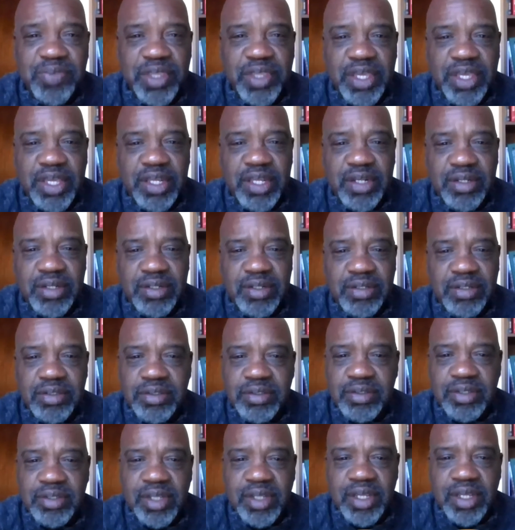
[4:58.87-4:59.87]

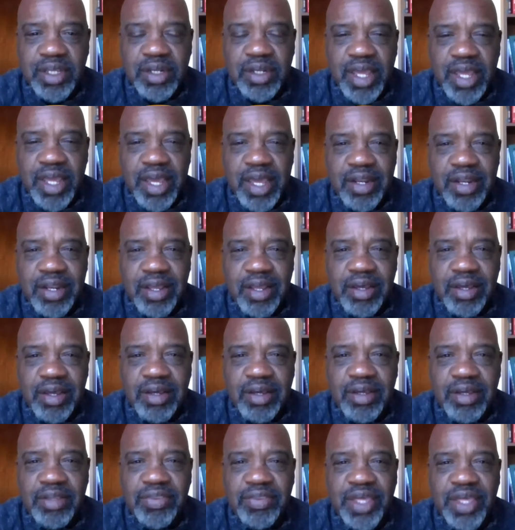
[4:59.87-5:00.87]
and at
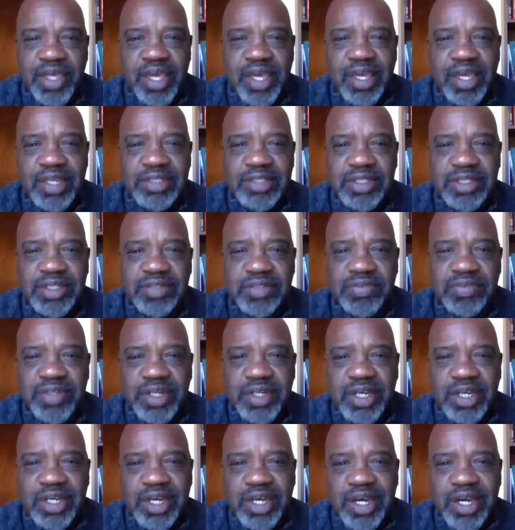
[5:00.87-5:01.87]
the age of
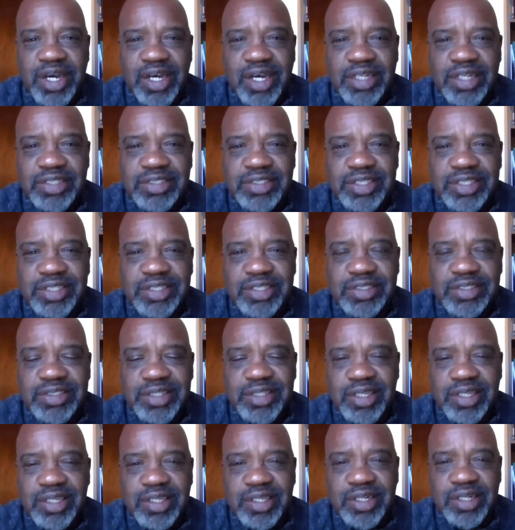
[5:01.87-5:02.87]

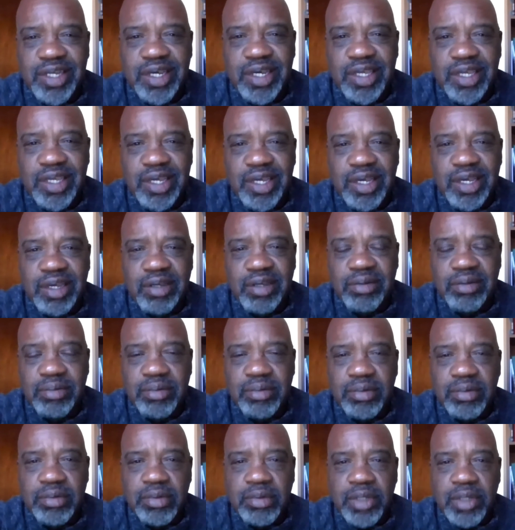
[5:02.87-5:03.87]
16,
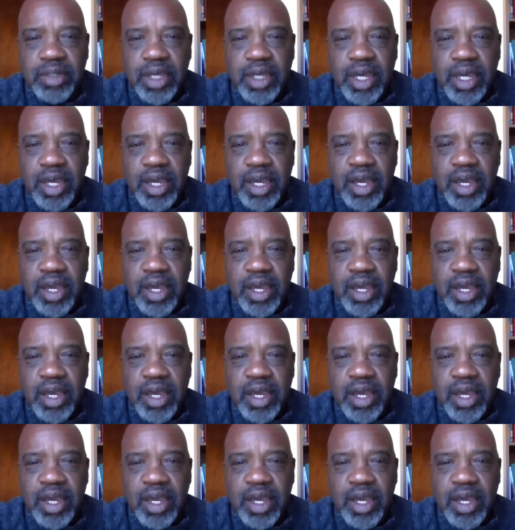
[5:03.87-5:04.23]
I